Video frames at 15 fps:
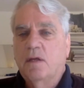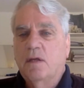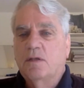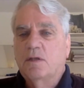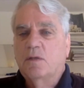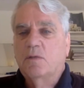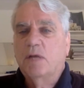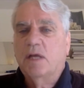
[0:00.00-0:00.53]

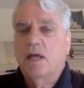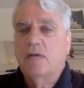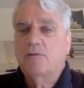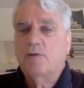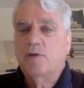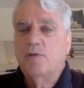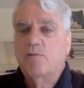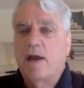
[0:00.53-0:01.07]
So when a
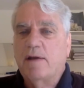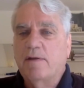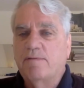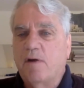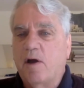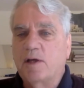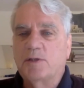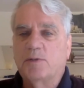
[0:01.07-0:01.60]
country
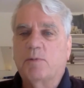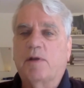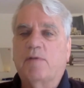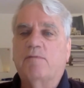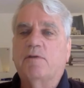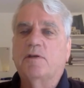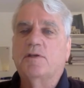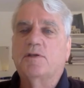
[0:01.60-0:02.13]
ratifies one
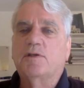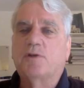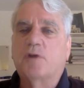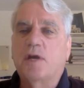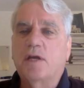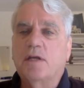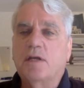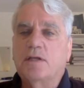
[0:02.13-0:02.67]
of these
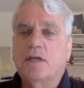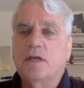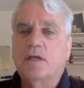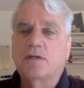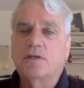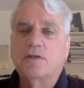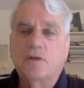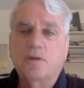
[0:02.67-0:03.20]
treaties,
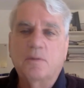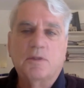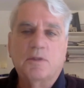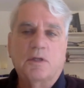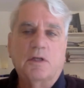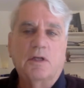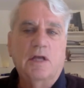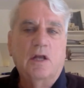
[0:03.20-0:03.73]
it assumes
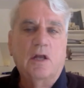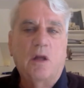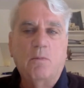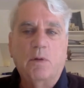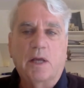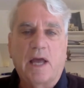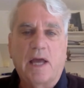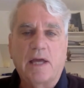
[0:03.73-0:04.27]
a legal
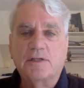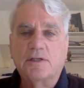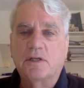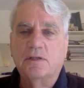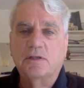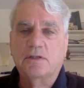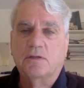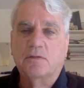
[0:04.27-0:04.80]

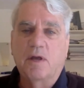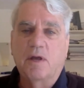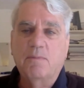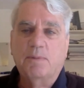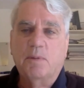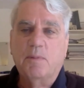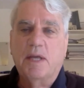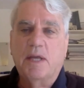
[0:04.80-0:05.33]
obligation to
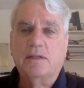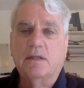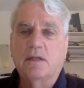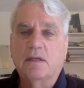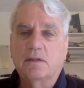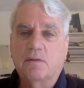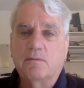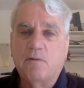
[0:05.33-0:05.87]
implement
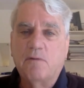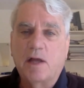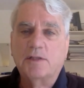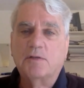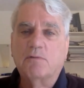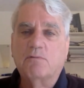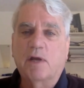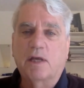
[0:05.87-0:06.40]
the
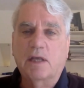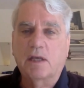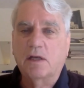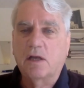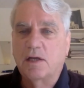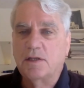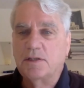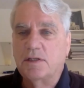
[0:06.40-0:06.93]
rights
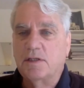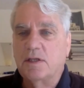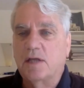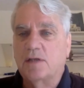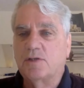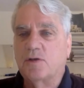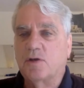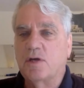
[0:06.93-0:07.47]
recognised in
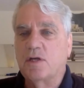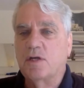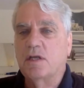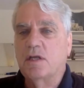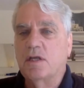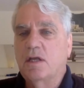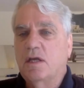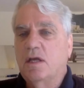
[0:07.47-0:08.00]
that treaty.